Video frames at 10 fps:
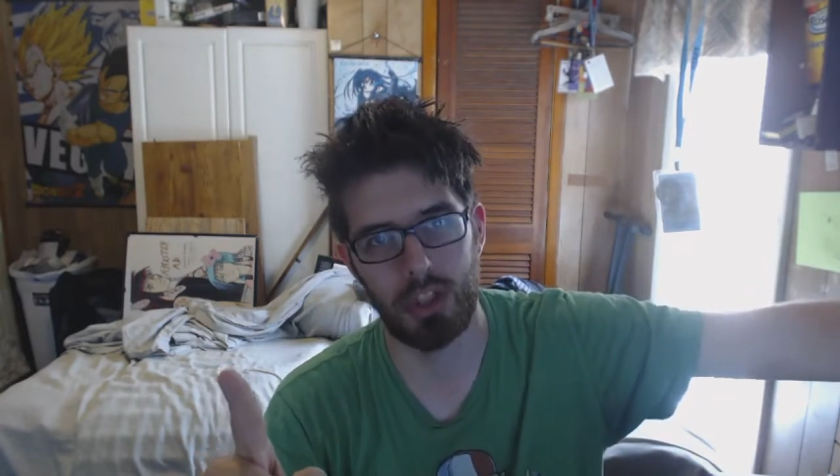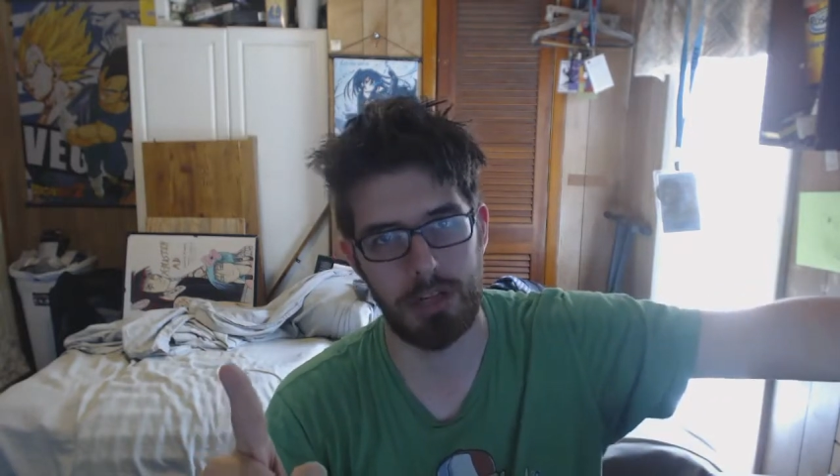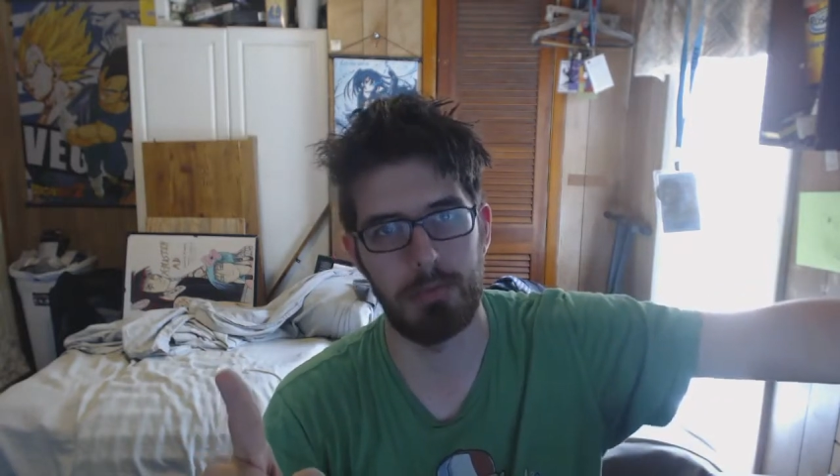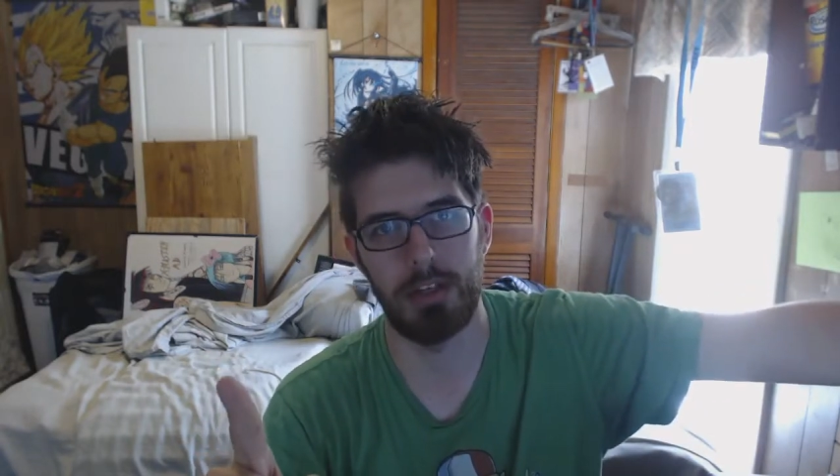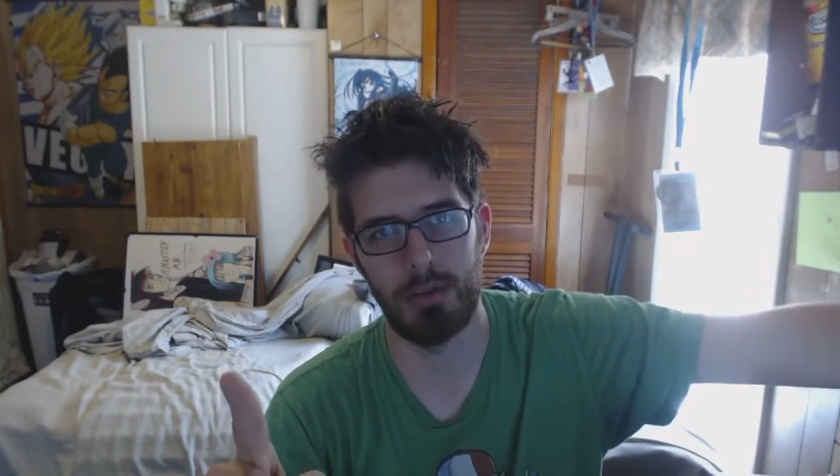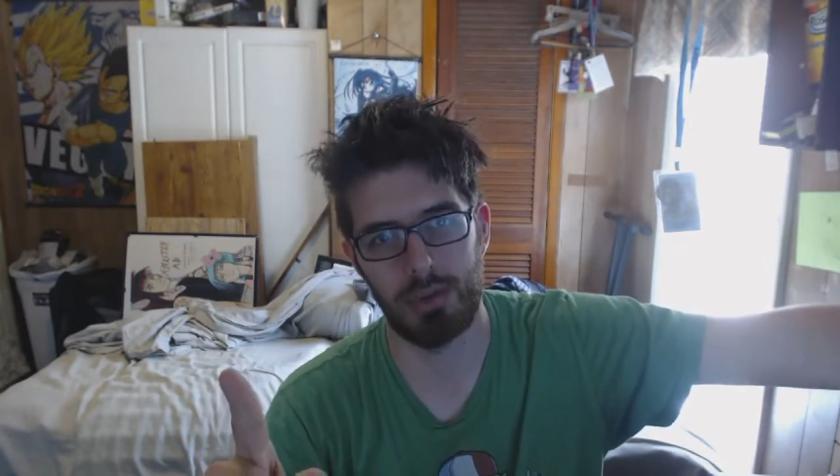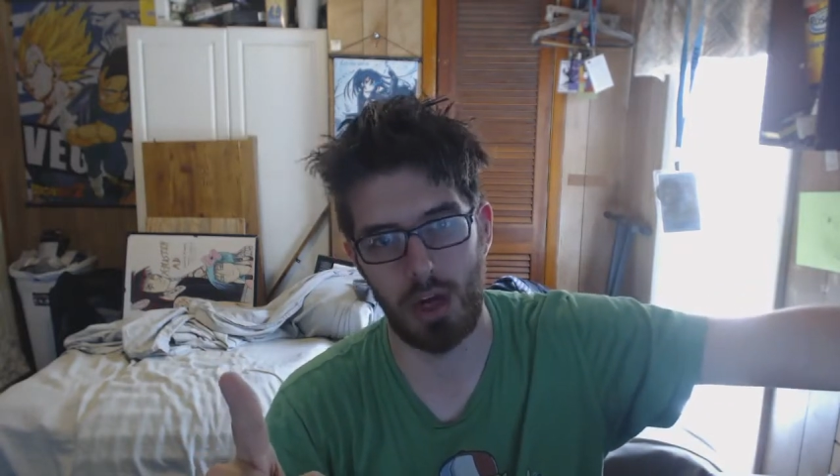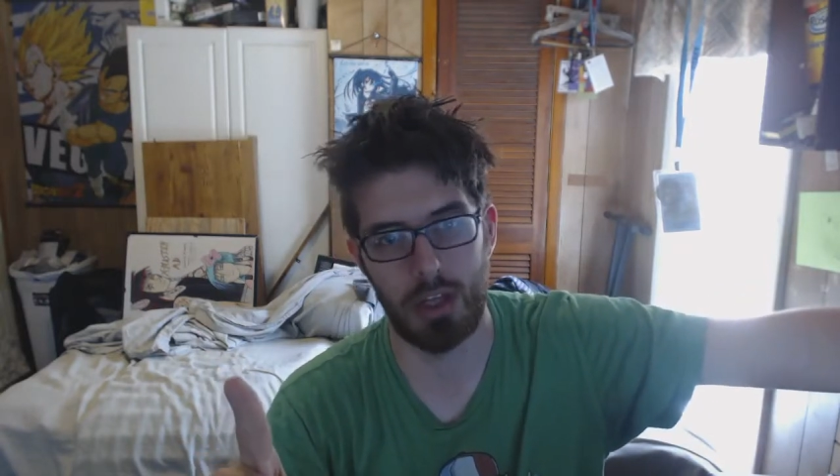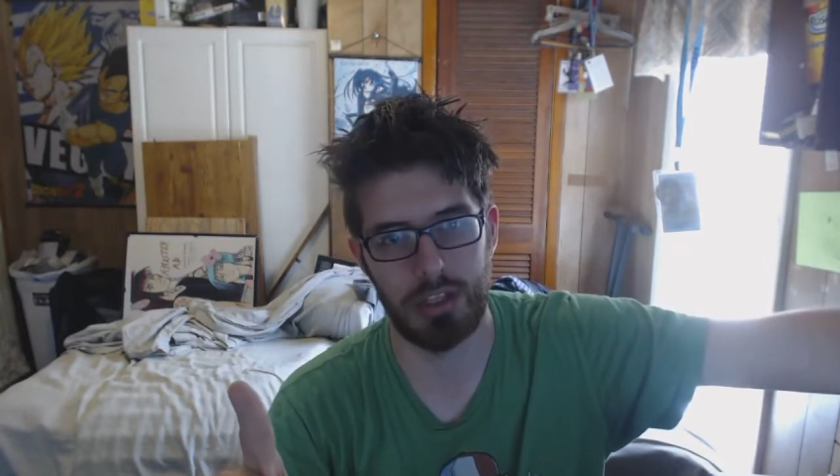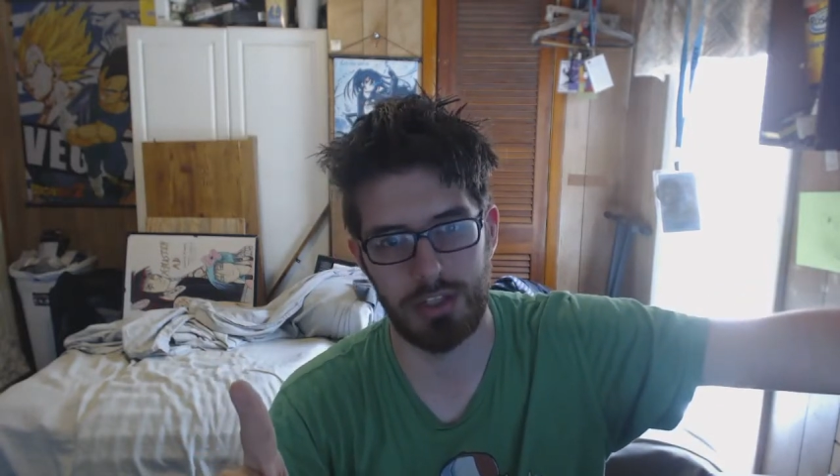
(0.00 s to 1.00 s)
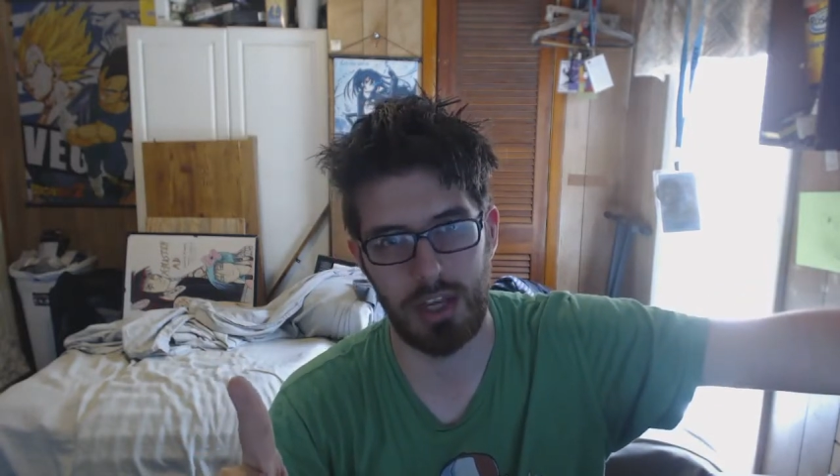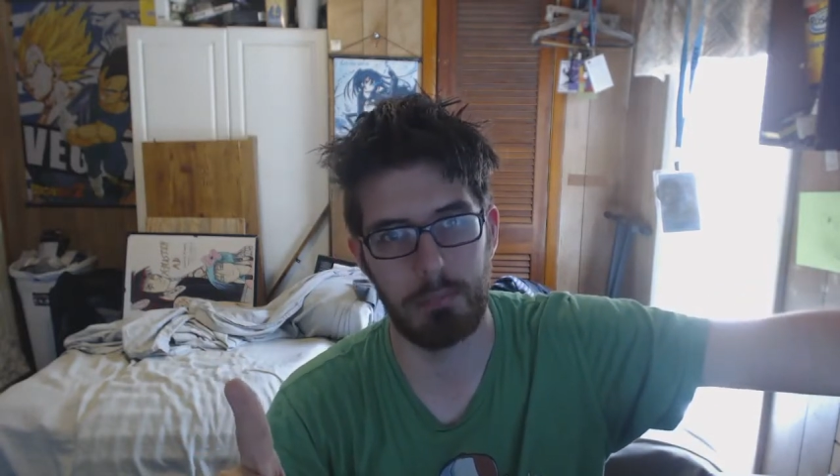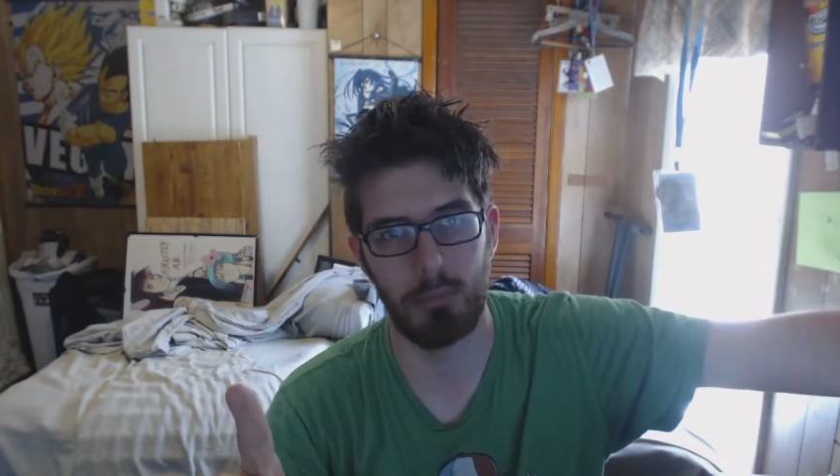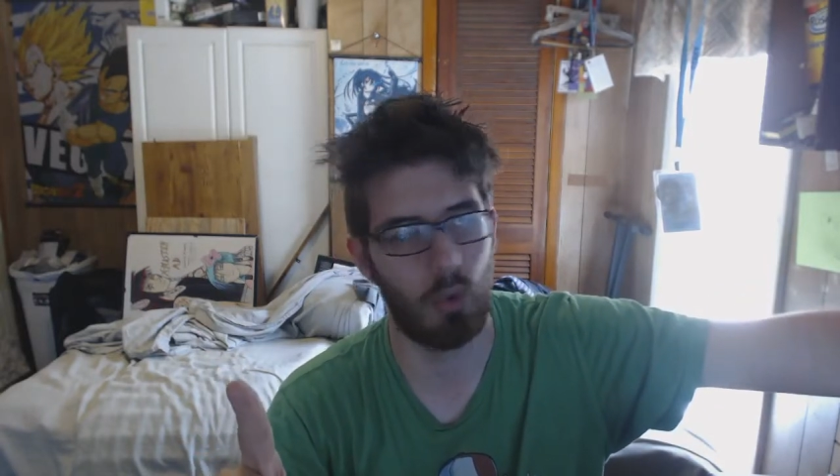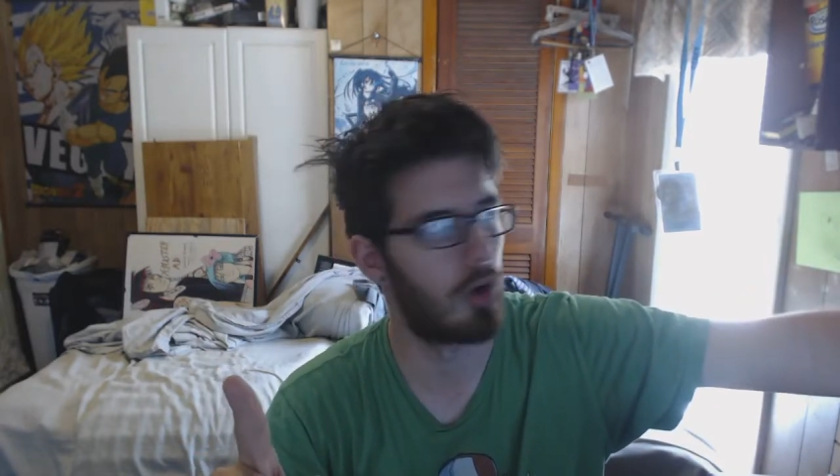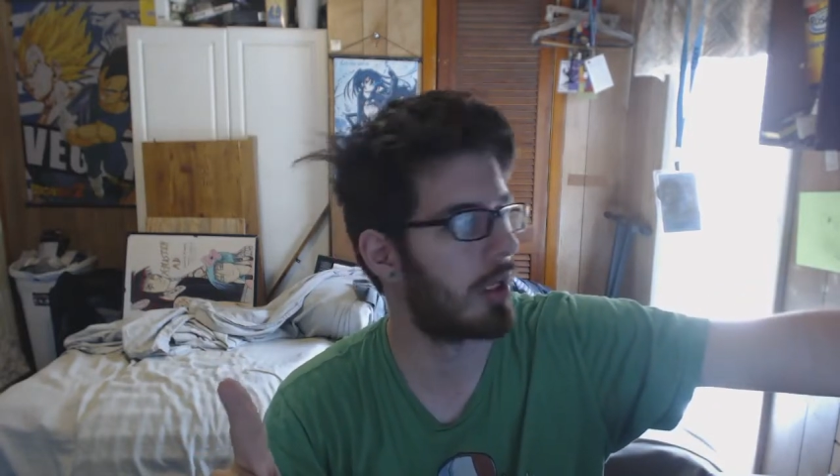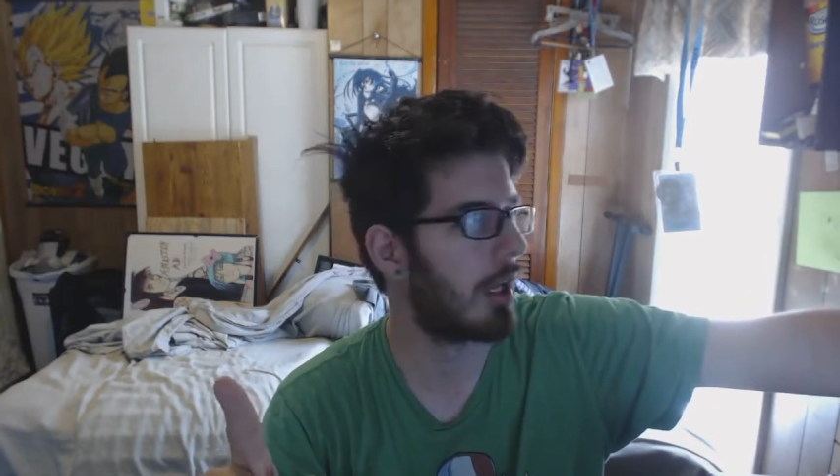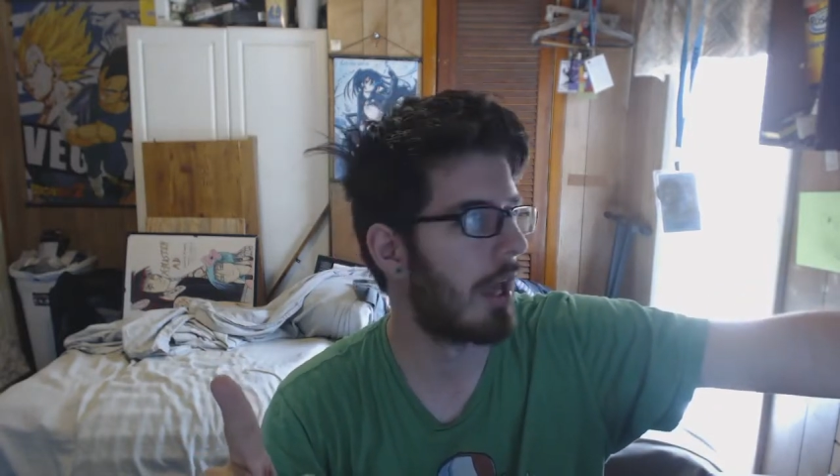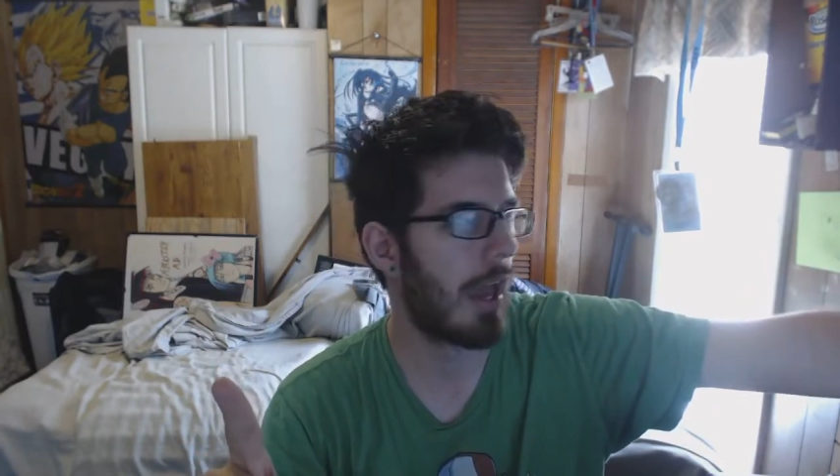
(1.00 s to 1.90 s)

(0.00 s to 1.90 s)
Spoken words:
GPUs on the same board,